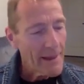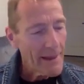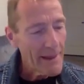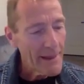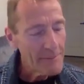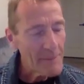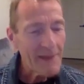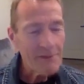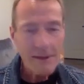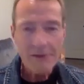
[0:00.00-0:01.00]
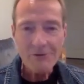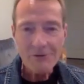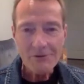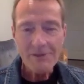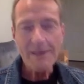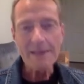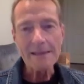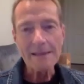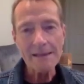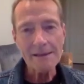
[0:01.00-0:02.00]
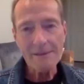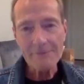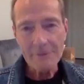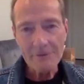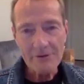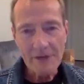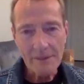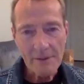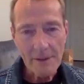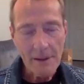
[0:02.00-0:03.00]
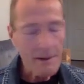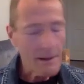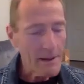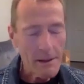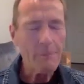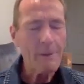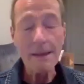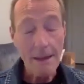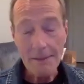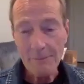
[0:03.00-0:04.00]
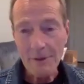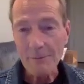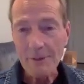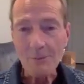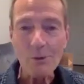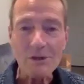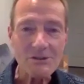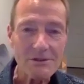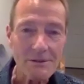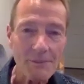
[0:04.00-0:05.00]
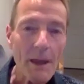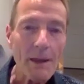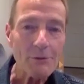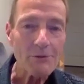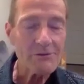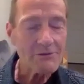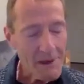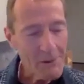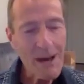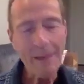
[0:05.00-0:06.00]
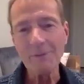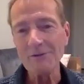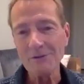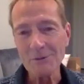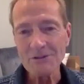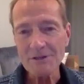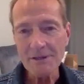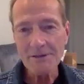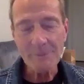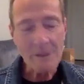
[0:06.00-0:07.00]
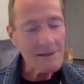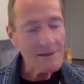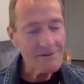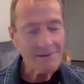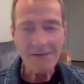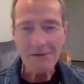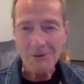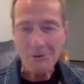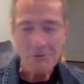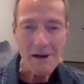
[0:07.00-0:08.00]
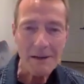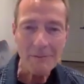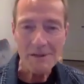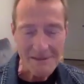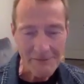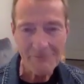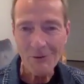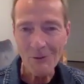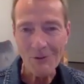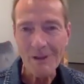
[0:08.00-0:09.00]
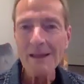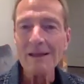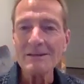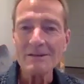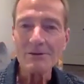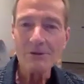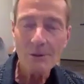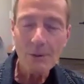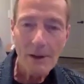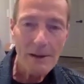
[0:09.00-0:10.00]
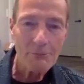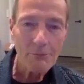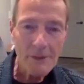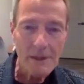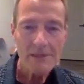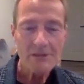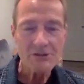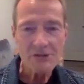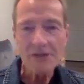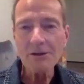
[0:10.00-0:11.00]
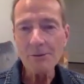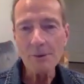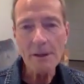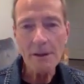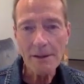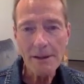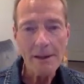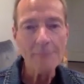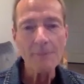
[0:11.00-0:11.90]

And then, as you say, at the end of that first chapter, an oh my God moment, which I was so happy to achieve, because they're incredibly difficult. To do a really genuine